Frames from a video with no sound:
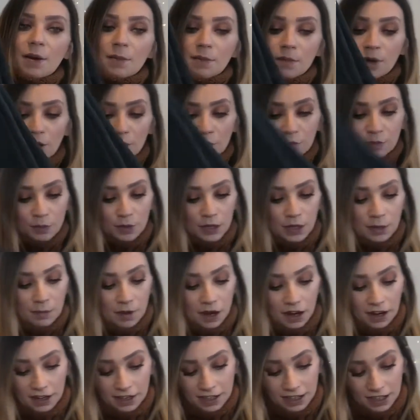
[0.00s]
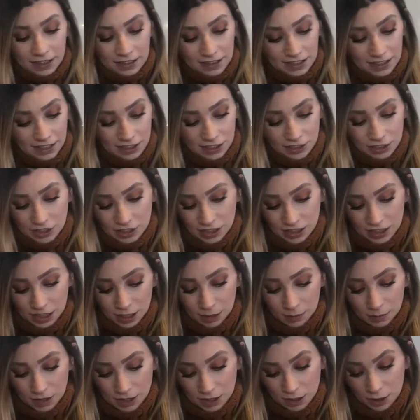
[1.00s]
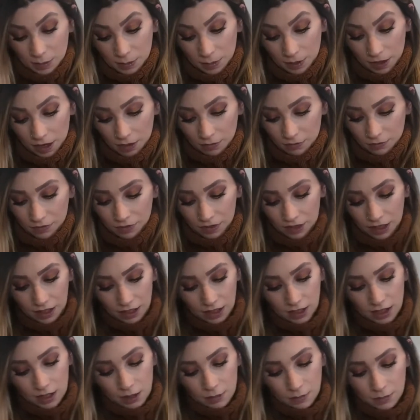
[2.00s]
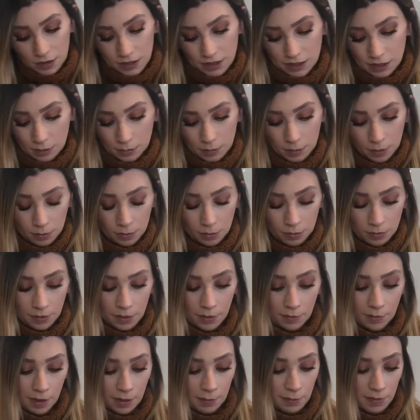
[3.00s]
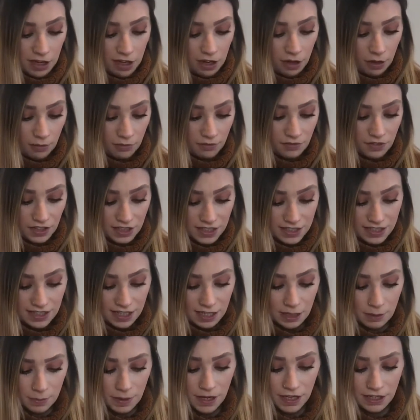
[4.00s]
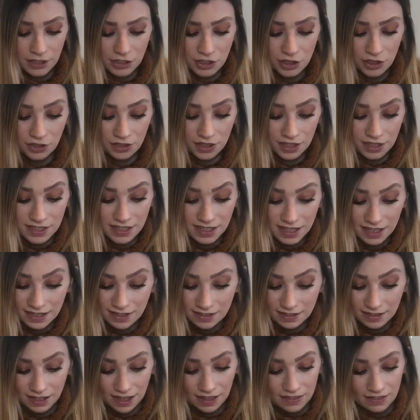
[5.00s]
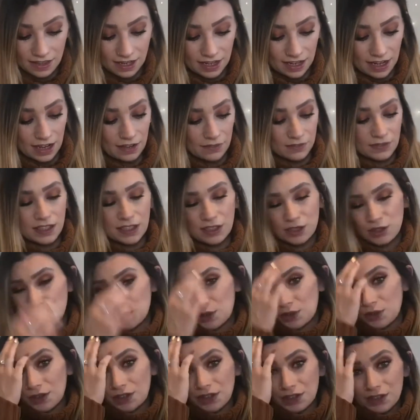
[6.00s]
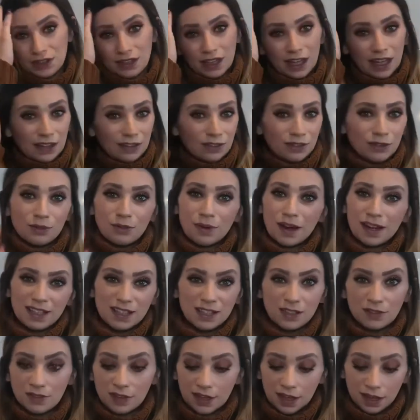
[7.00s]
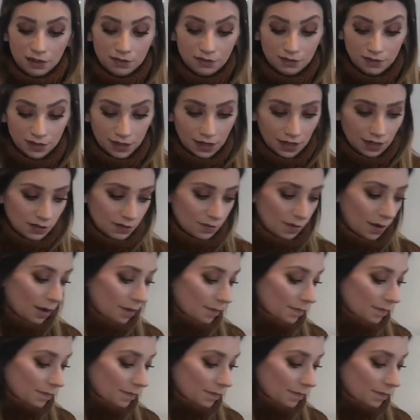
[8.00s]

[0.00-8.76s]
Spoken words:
of Primark, and these are just going to be super comfy because I'll probably wear my Converse and a pair of joggers in, and then I have these joggers and the rest of the outfit there as well.